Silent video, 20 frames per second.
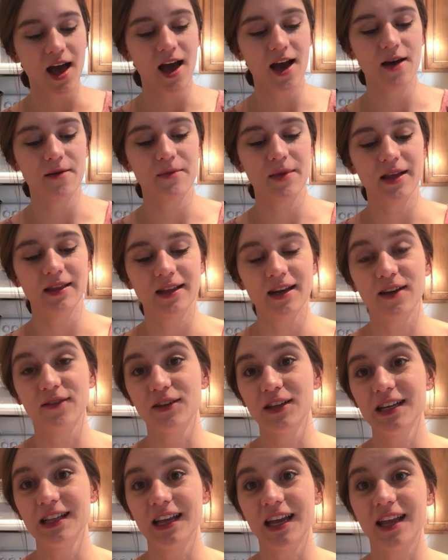And then I
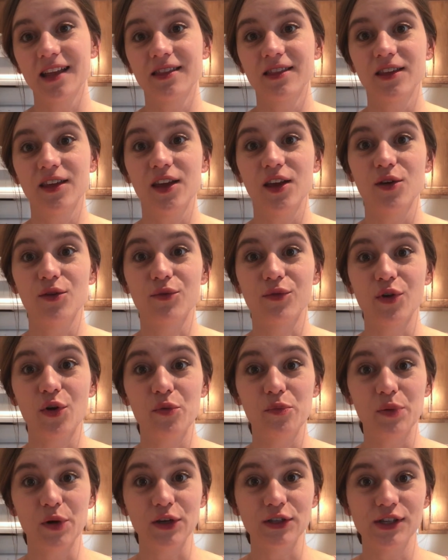really like the
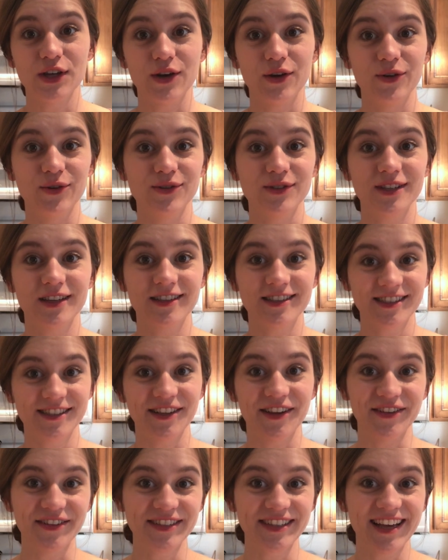Roberto's
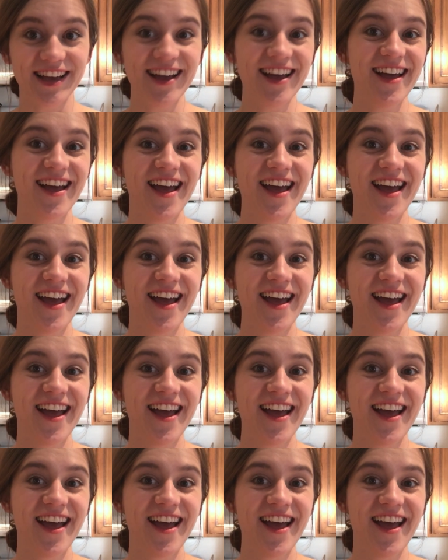salsa.